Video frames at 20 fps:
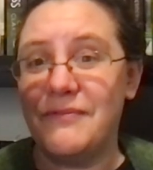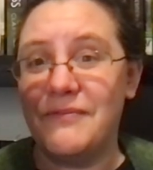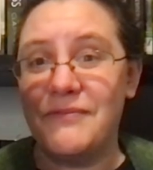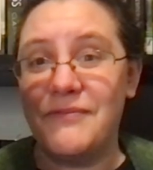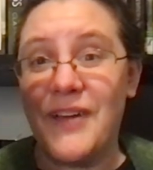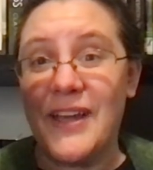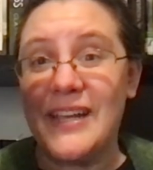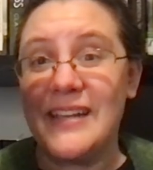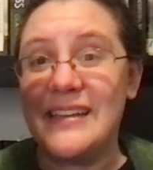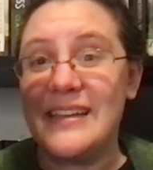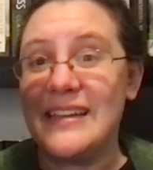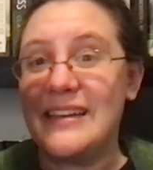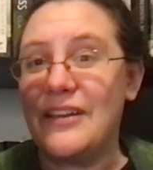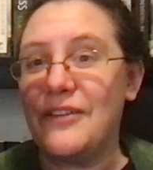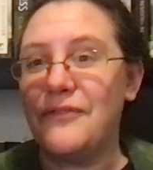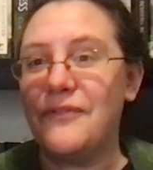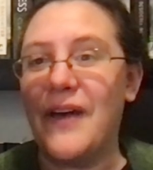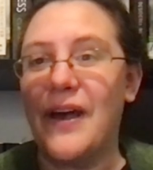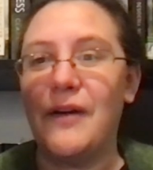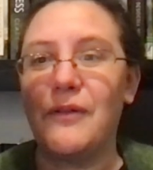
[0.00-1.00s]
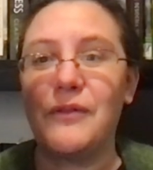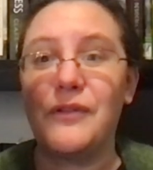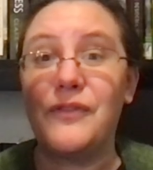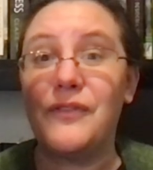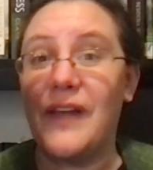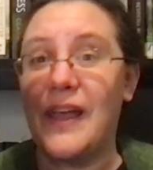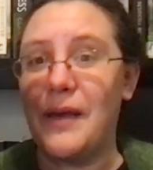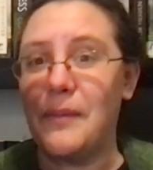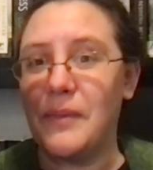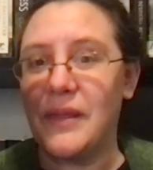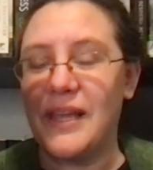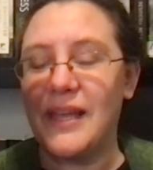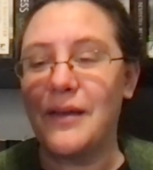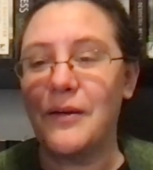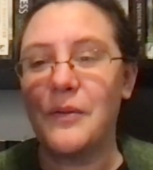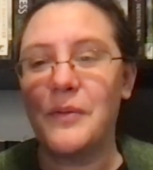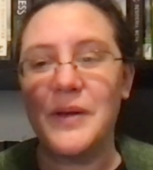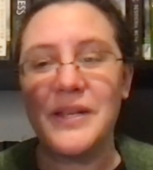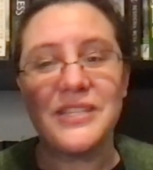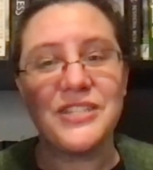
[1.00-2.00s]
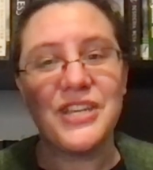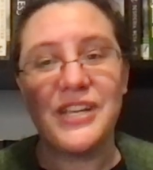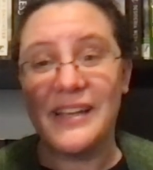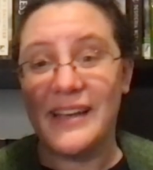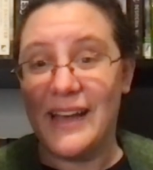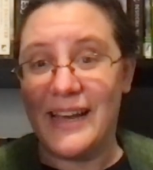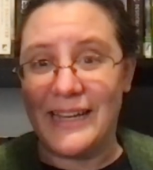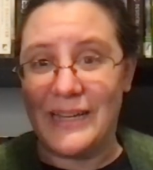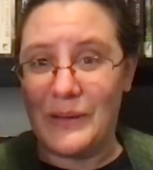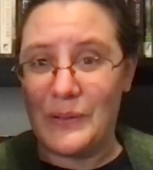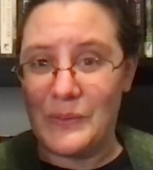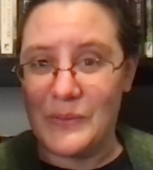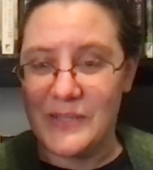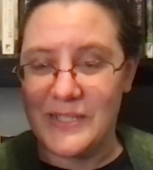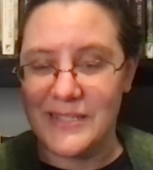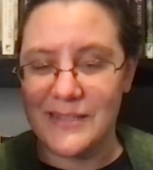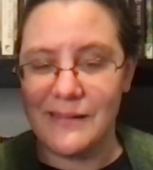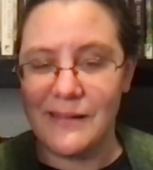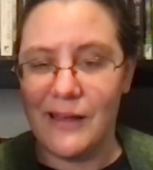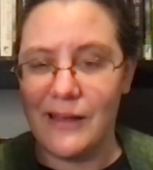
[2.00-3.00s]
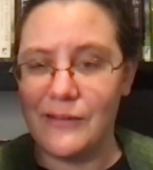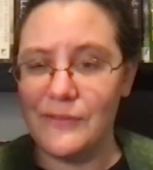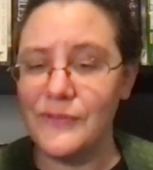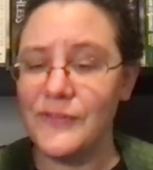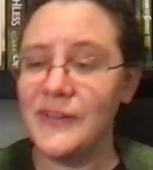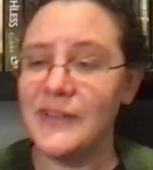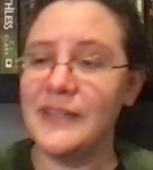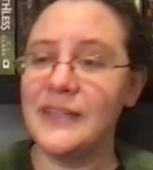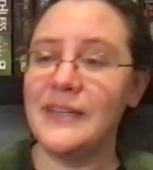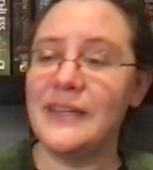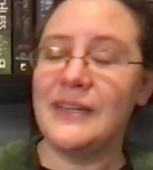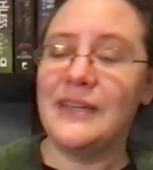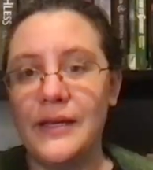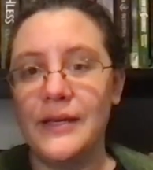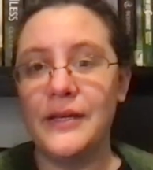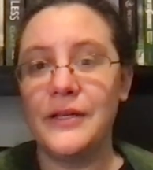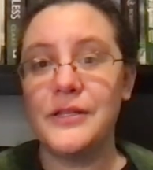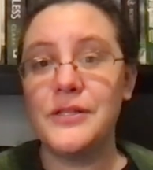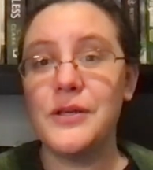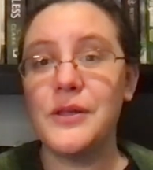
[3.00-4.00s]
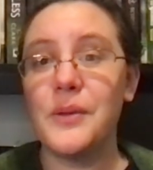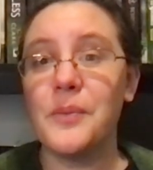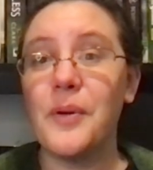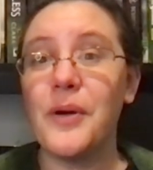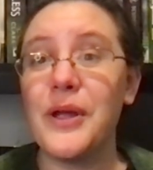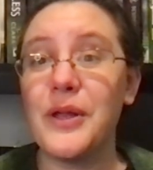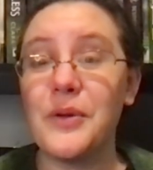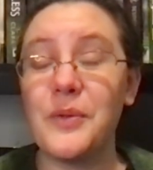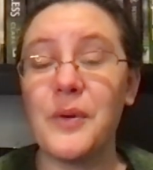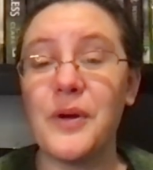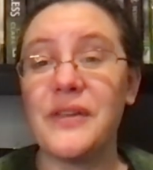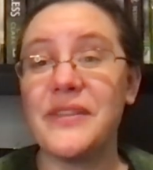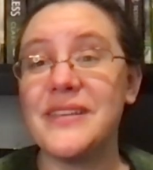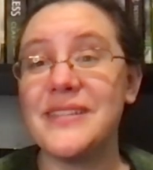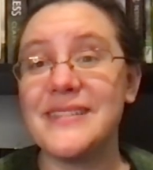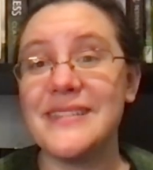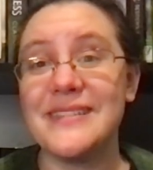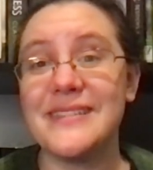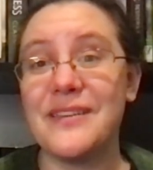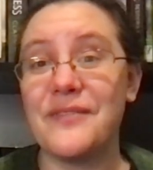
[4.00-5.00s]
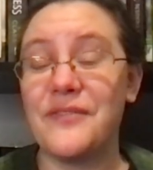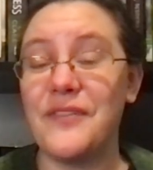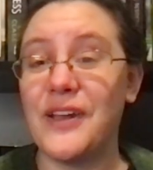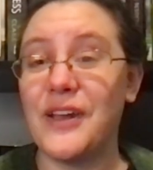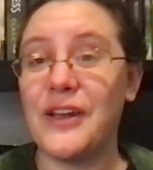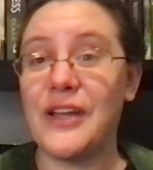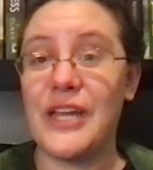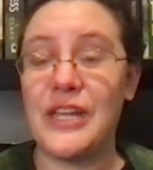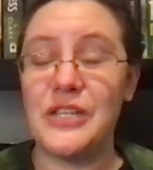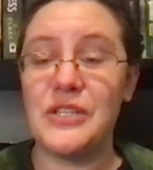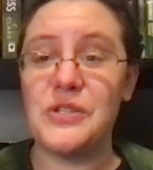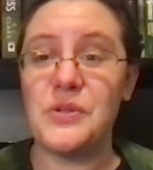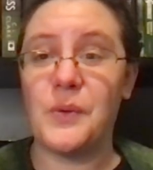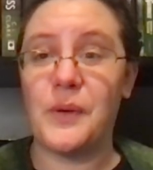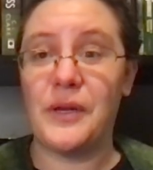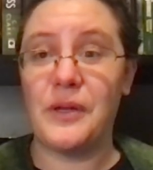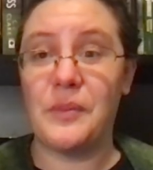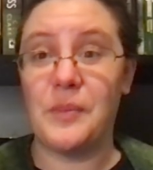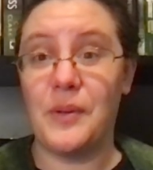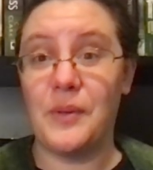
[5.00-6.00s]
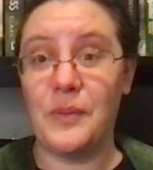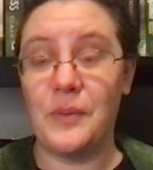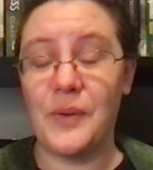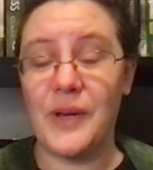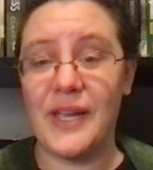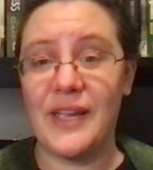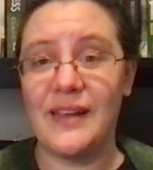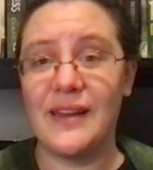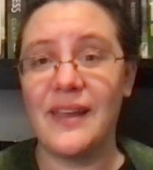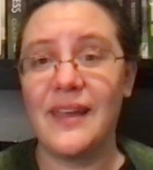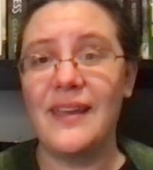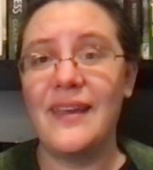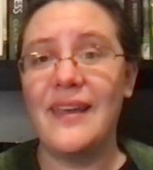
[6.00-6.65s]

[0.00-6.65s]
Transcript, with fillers: finding a found family, which I always love, to the point where this is a very enjoyable read.